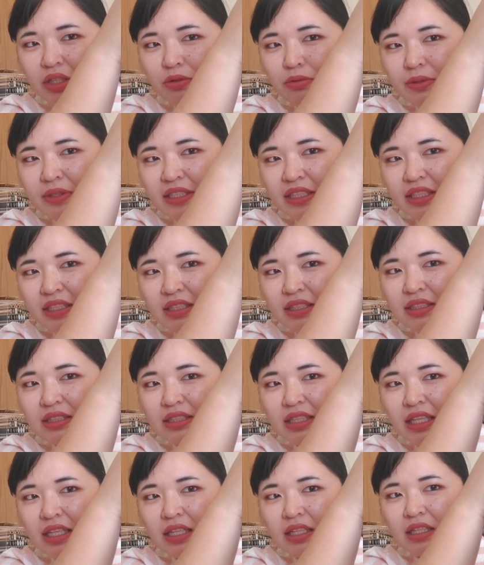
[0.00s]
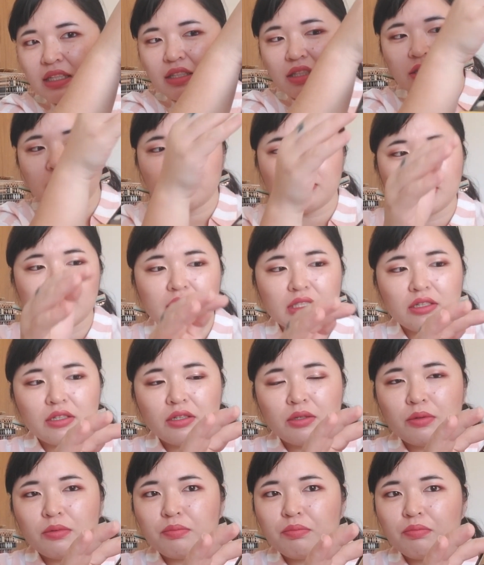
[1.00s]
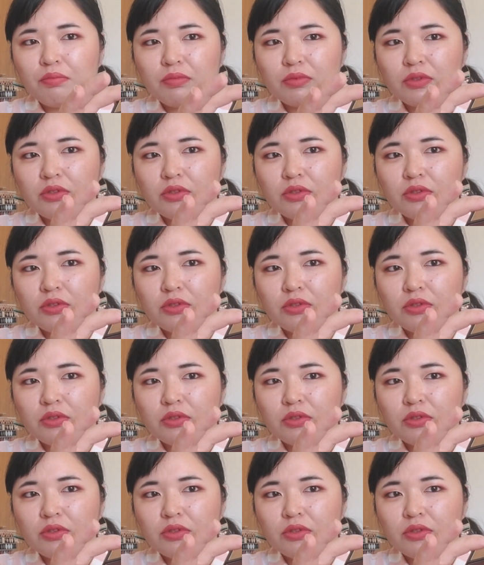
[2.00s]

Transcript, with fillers: greens, and you know, this little